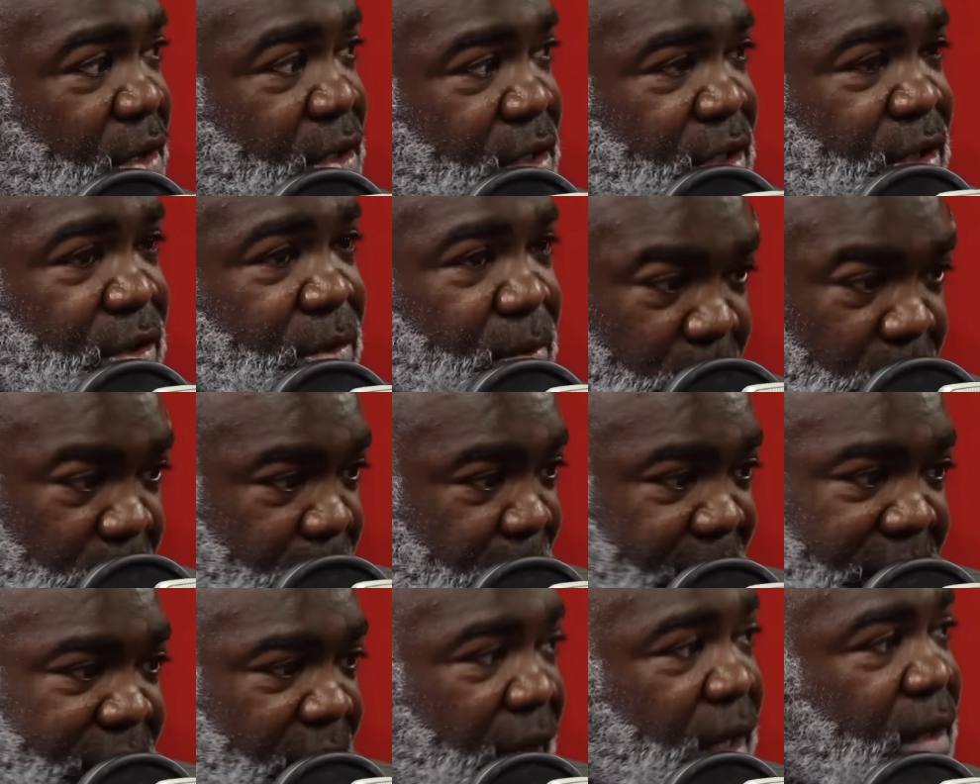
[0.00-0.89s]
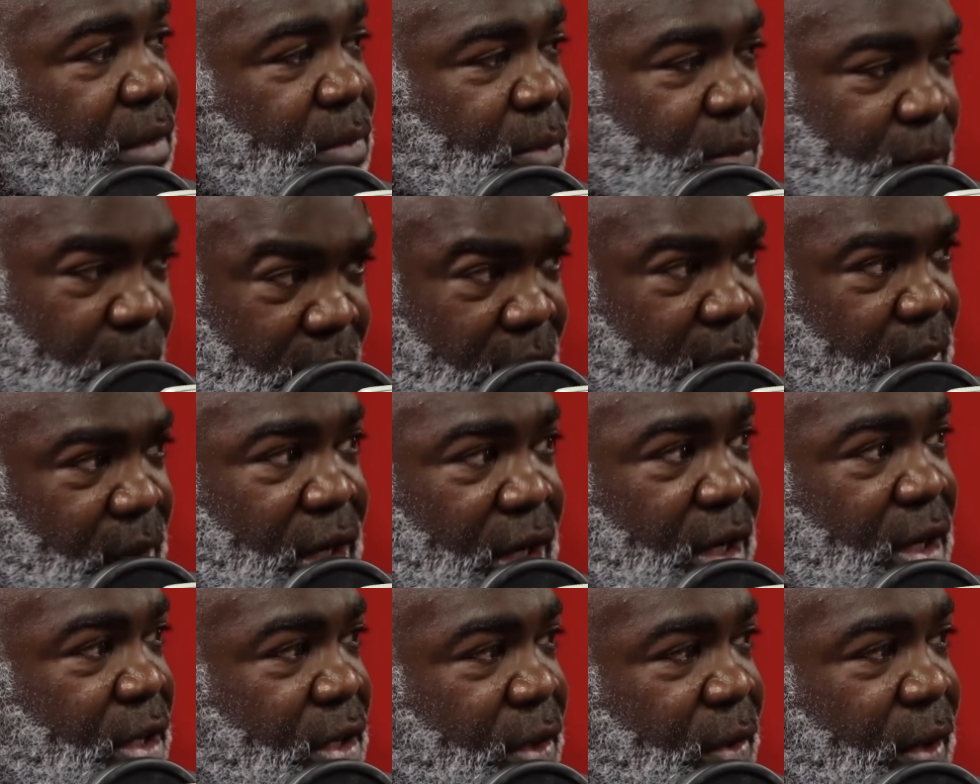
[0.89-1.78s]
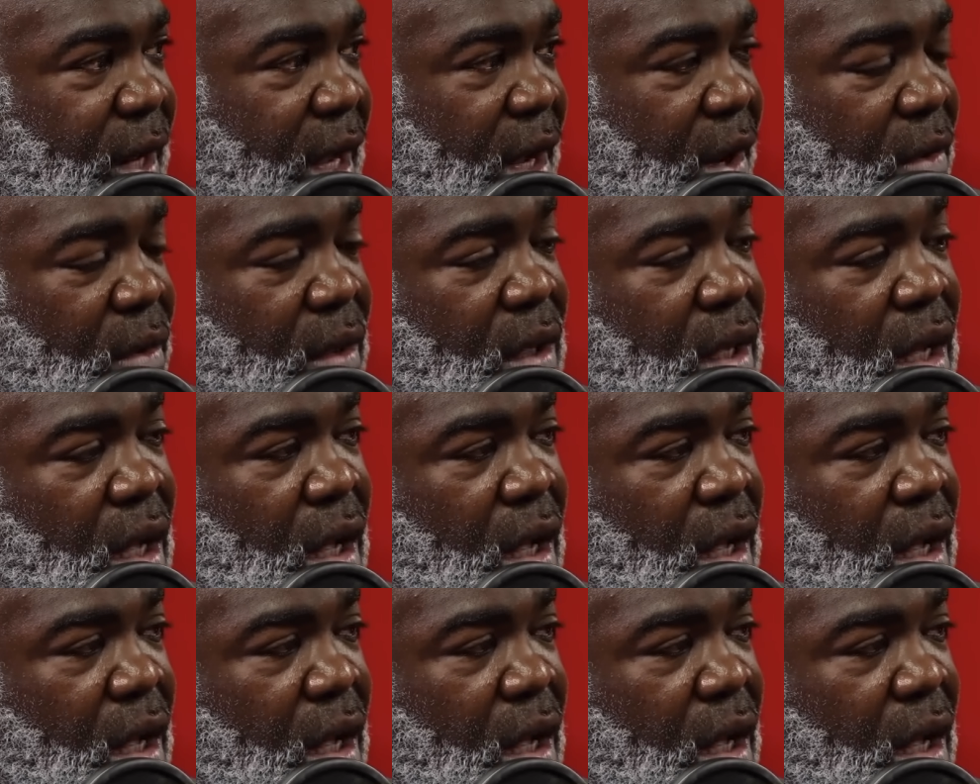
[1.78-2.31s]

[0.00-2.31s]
good too, we'll pay that, what are we going to do now?